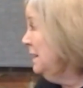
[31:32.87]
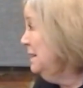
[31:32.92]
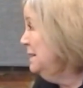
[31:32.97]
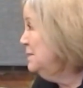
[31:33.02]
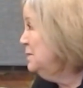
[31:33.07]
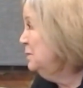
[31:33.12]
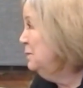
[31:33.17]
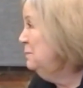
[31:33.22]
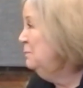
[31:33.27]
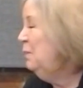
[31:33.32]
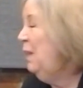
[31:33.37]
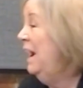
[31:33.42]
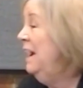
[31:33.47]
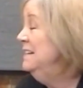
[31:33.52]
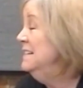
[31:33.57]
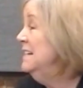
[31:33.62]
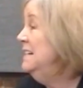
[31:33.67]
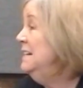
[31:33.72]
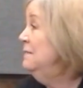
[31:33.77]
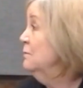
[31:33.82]
I'm talking to
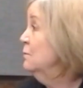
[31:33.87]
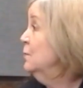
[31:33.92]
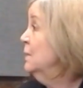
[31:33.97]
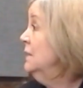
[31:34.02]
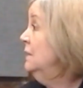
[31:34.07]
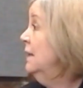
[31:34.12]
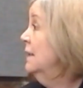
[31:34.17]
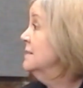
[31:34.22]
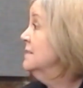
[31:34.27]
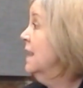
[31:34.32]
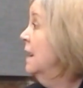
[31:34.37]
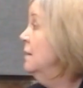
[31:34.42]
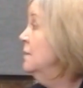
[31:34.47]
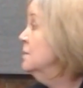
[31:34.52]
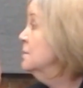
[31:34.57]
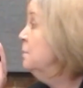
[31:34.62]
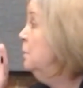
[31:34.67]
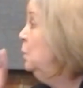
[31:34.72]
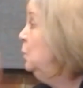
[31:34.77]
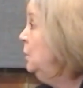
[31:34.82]
him. Well, I didn't even
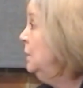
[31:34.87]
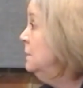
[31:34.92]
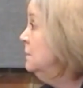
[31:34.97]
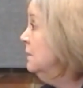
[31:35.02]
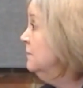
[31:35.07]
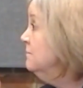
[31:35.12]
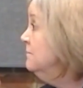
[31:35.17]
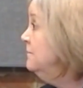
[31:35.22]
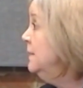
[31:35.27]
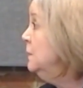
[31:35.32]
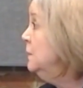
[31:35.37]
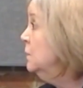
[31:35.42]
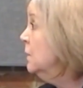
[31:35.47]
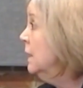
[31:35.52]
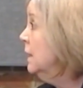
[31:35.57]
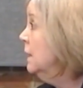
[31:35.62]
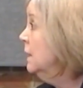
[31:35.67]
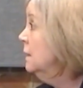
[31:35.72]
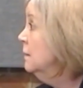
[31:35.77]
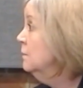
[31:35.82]
realize I was pointing my
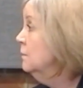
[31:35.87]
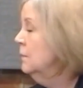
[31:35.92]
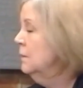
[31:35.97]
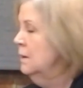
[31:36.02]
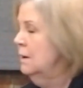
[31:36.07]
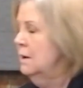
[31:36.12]
finger at him.